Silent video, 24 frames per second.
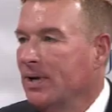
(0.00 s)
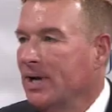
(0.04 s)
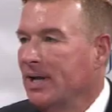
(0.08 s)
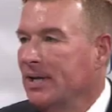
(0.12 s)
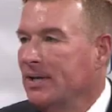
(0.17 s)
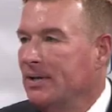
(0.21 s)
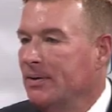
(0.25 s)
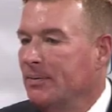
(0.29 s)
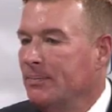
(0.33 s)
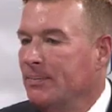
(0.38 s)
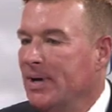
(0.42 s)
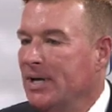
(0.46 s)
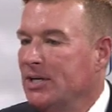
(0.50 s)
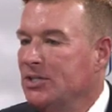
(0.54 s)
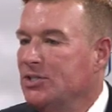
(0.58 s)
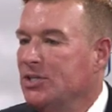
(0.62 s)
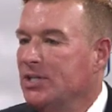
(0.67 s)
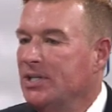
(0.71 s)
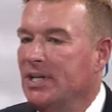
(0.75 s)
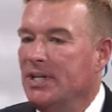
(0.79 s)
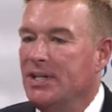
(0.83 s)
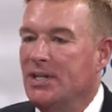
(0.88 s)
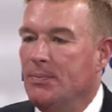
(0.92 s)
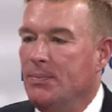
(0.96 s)
I
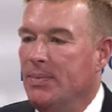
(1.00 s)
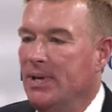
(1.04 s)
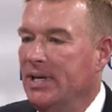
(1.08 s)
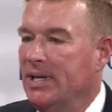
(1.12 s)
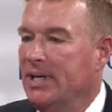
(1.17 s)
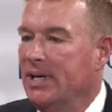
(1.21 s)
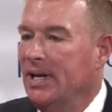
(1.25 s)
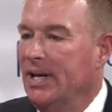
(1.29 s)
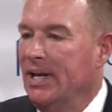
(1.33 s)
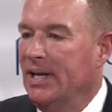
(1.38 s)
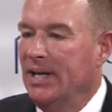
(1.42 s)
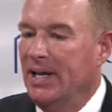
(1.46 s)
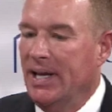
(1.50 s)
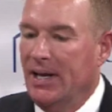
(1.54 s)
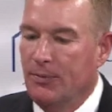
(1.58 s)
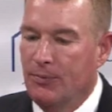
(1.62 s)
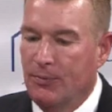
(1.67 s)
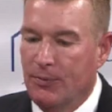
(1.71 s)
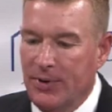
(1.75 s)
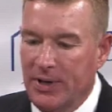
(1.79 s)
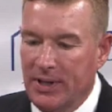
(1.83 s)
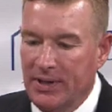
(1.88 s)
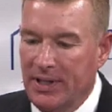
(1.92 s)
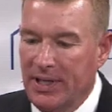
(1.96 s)
mentioned in the beginning. It
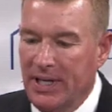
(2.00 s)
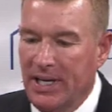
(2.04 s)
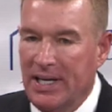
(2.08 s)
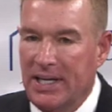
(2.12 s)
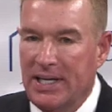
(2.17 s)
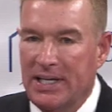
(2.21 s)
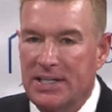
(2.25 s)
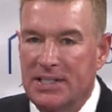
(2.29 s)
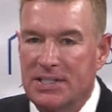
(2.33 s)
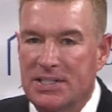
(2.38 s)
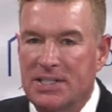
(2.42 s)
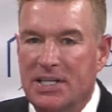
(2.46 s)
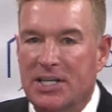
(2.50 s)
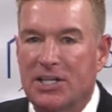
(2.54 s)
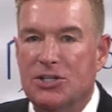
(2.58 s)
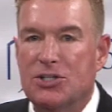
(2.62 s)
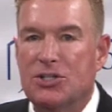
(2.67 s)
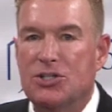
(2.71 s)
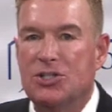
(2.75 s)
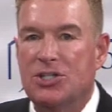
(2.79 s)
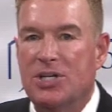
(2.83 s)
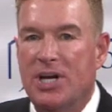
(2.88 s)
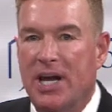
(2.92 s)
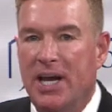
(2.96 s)
really is a
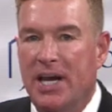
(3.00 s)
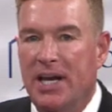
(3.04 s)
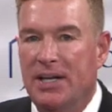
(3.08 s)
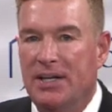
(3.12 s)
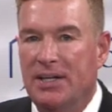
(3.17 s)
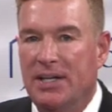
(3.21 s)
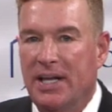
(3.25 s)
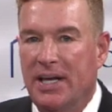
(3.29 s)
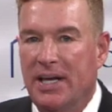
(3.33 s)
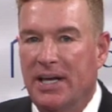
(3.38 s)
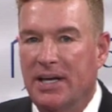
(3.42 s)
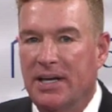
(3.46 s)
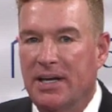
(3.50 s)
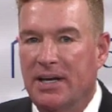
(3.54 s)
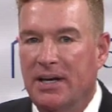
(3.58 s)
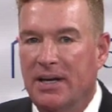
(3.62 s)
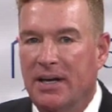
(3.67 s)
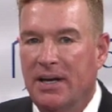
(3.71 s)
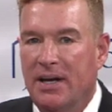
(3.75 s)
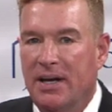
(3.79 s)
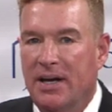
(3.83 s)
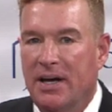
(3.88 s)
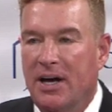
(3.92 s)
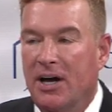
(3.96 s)
chain link
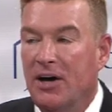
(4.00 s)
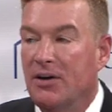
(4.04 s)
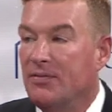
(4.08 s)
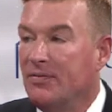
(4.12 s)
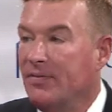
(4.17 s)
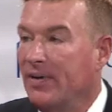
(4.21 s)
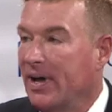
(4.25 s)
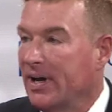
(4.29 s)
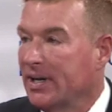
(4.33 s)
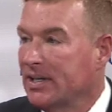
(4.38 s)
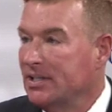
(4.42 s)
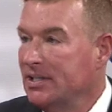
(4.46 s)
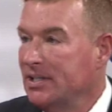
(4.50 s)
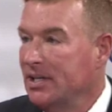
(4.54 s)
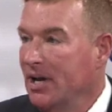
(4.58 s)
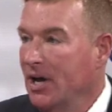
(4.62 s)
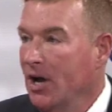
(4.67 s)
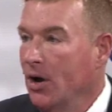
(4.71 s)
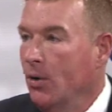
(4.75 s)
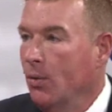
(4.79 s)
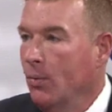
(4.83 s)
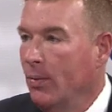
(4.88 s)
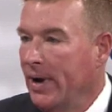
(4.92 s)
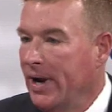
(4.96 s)
effect
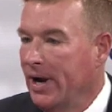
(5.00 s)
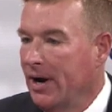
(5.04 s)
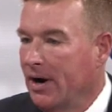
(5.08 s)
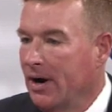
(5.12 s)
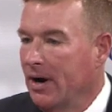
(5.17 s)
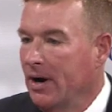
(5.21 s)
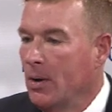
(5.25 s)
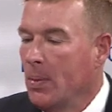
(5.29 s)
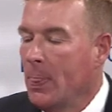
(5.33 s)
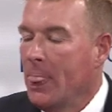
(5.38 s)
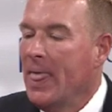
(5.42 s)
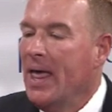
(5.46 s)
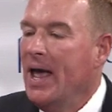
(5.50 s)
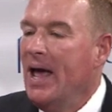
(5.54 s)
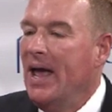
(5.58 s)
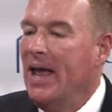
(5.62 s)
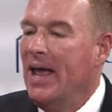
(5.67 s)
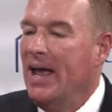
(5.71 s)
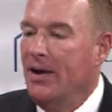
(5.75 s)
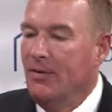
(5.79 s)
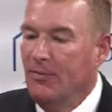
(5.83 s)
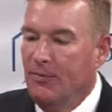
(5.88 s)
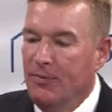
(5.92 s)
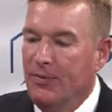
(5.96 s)
where
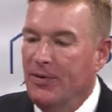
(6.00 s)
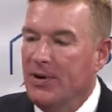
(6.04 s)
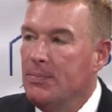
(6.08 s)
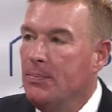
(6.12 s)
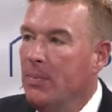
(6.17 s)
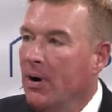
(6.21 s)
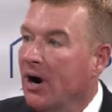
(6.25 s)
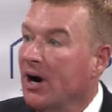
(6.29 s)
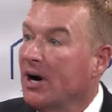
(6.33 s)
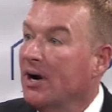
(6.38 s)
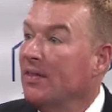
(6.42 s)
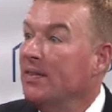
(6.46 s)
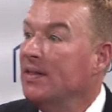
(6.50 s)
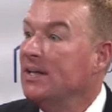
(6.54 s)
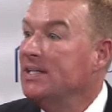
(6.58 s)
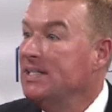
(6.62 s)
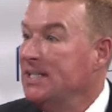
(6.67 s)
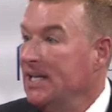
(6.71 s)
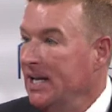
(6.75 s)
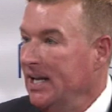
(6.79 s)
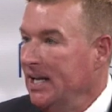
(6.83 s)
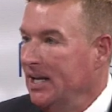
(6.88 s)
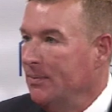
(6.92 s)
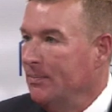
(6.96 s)
every part of the
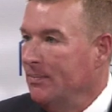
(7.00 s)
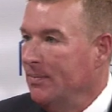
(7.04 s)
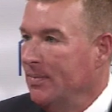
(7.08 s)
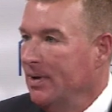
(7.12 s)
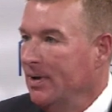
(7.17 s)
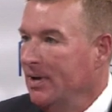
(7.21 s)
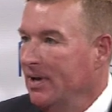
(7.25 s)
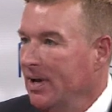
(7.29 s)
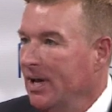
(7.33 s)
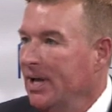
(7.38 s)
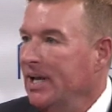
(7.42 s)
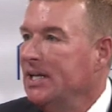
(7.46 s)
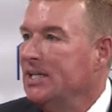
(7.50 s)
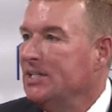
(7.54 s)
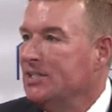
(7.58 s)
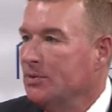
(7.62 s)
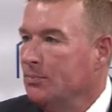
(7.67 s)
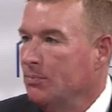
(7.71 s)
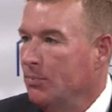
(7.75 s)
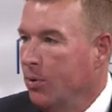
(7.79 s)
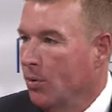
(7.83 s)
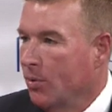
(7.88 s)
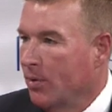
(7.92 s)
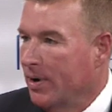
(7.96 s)
team is
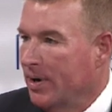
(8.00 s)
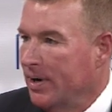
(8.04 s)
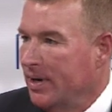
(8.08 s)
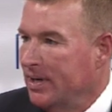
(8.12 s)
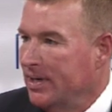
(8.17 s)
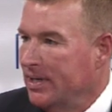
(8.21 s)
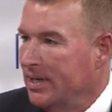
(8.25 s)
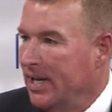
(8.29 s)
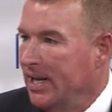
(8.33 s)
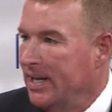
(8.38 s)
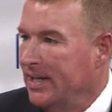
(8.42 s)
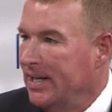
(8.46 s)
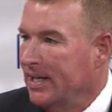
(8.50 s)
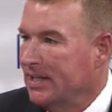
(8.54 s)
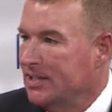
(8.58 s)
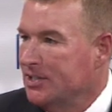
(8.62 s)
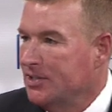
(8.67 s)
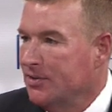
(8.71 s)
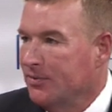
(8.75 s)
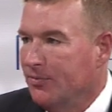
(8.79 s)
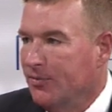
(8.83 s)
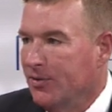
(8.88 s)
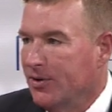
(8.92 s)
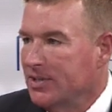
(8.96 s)
important. And that's
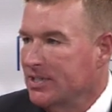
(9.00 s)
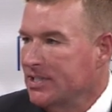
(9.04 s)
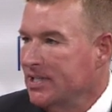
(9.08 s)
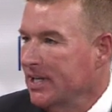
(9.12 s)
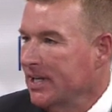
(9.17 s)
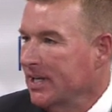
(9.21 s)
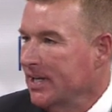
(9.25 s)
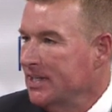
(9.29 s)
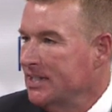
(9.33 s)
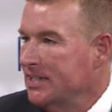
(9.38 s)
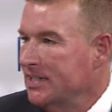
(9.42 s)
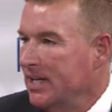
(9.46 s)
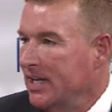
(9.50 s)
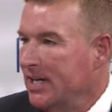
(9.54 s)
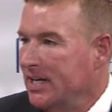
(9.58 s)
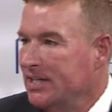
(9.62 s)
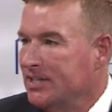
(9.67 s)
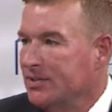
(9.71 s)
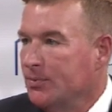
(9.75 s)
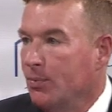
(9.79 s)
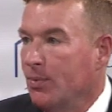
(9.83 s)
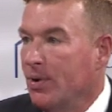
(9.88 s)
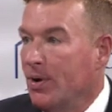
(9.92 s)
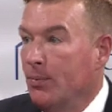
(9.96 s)
the first thing I said
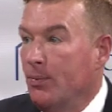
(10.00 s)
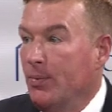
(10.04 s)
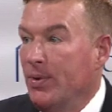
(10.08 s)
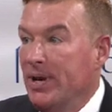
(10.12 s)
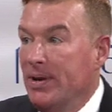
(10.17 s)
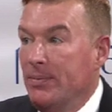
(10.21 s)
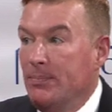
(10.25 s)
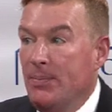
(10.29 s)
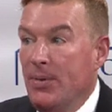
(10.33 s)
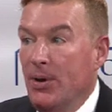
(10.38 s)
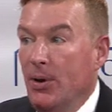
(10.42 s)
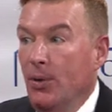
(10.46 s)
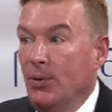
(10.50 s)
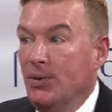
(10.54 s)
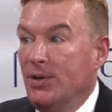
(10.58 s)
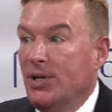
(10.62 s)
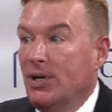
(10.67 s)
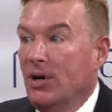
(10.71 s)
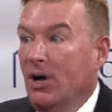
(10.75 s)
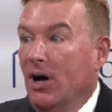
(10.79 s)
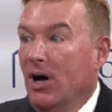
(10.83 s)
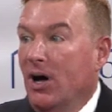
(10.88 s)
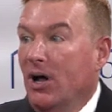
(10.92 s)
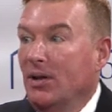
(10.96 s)
is when we build it
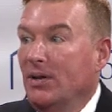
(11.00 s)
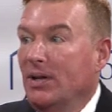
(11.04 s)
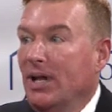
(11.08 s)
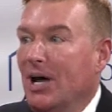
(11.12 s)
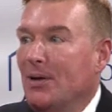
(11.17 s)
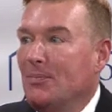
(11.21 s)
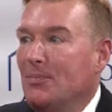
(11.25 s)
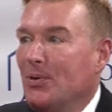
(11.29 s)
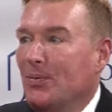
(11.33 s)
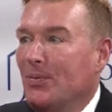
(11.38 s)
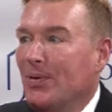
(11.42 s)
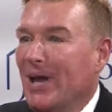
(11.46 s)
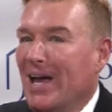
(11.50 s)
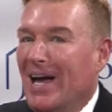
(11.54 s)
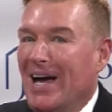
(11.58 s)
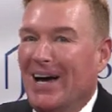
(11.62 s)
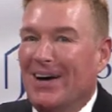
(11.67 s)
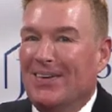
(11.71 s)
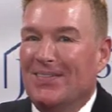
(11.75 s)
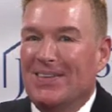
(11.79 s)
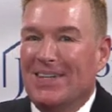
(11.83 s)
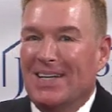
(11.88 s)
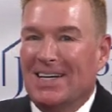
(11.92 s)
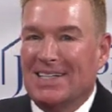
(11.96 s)
all up and we
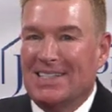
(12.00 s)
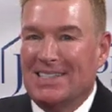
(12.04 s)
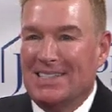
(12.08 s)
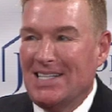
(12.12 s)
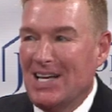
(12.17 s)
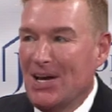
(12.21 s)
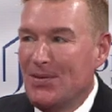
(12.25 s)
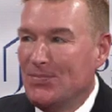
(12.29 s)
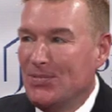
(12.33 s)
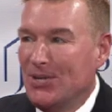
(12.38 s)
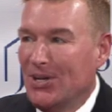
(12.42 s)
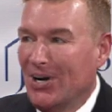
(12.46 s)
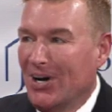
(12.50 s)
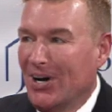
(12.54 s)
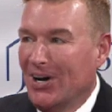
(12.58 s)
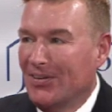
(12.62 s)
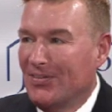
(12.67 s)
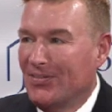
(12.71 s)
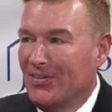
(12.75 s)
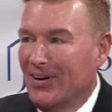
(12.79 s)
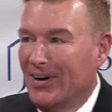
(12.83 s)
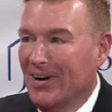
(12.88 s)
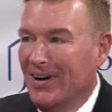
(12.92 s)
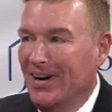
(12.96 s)
have the accepted
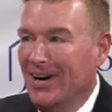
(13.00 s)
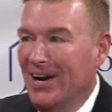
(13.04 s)
offer,